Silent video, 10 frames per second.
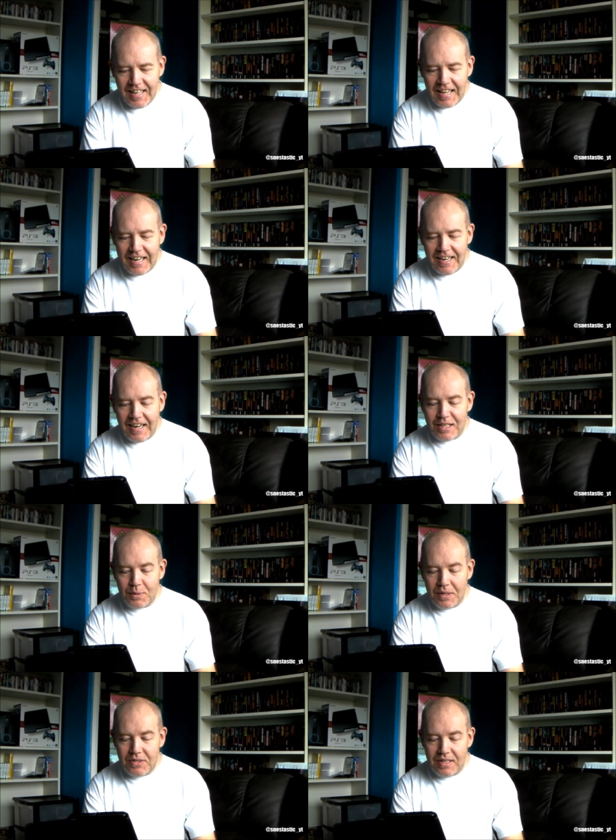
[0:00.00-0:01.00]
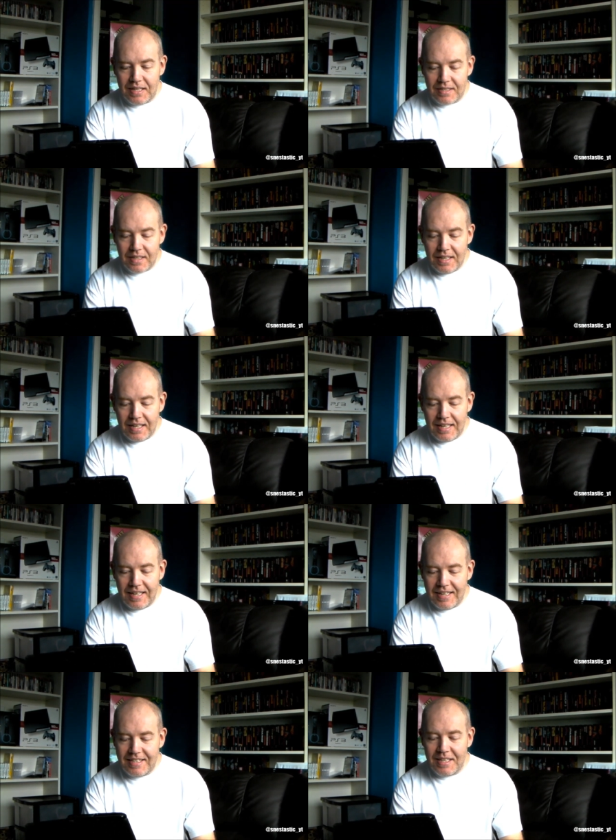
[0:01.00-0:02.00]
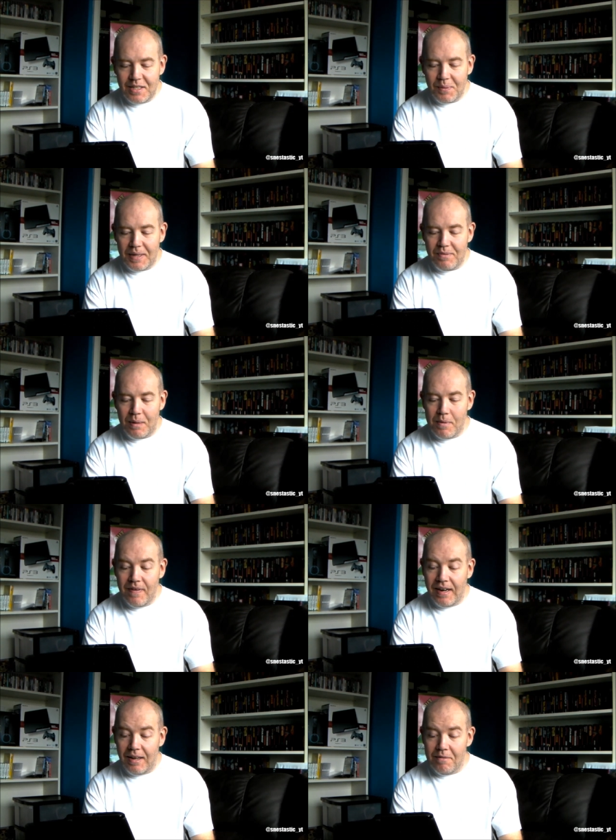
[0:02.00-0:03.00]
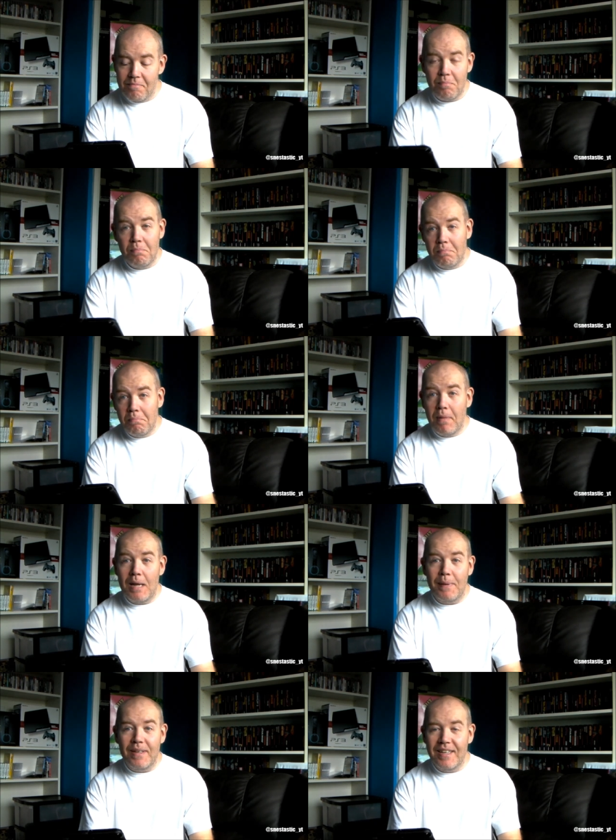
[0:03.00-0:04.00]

Last question is this the way to Amarillo? Maybe.